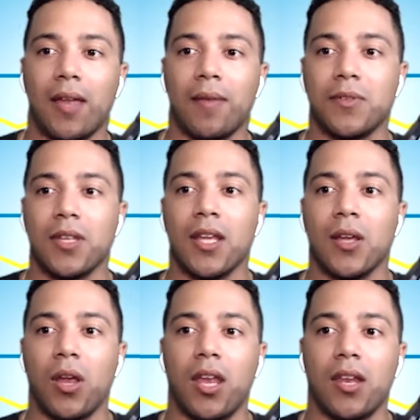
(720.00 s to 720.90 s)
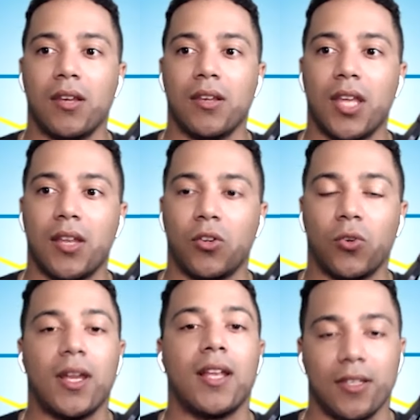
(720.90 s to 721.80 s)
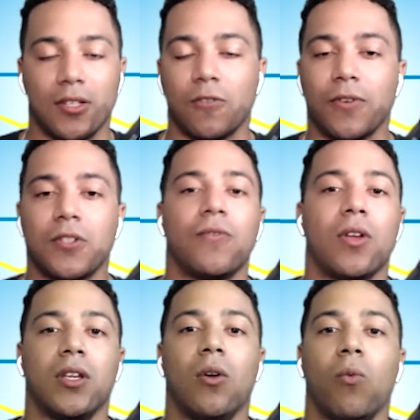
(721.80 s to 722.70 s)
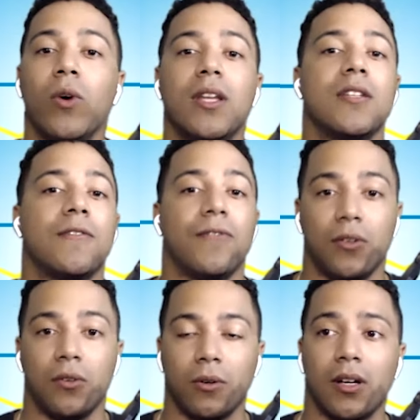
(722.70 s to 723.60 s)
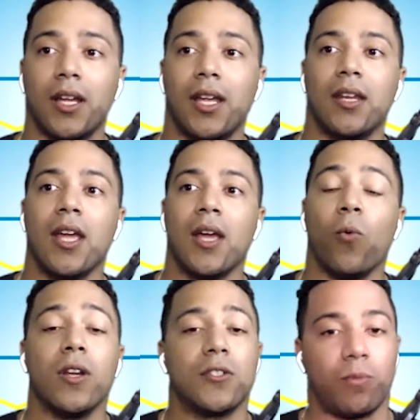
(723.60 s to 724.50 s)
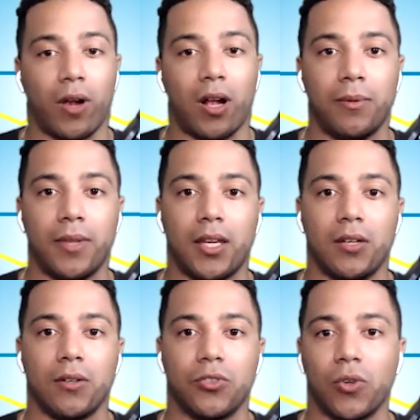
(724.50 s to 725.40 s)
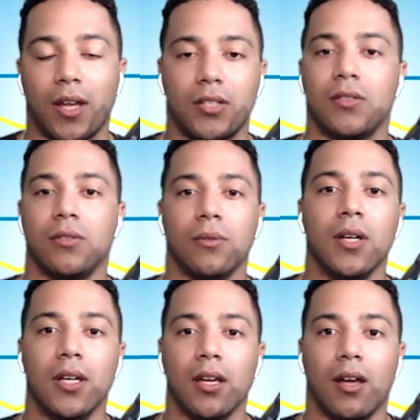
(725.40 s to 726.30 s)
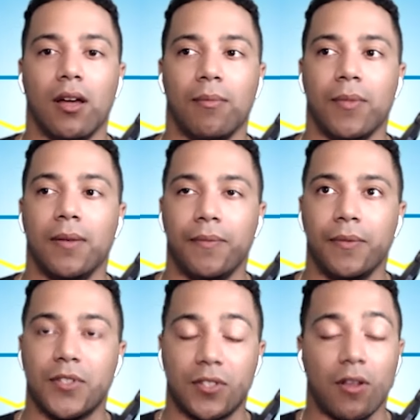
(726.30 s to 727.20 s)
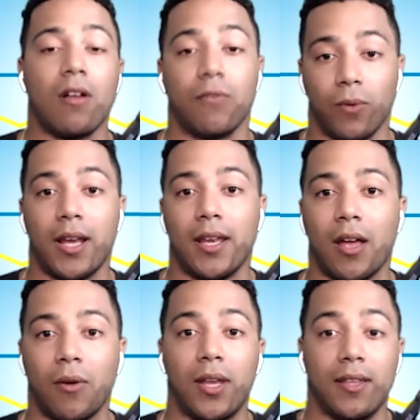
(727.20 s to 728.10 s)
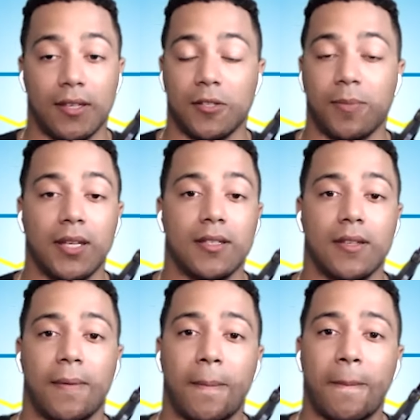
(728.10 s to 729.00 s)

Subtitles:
and create this? So first of all, what is Findora, and what is the problem that you're trying to solve right now in this space?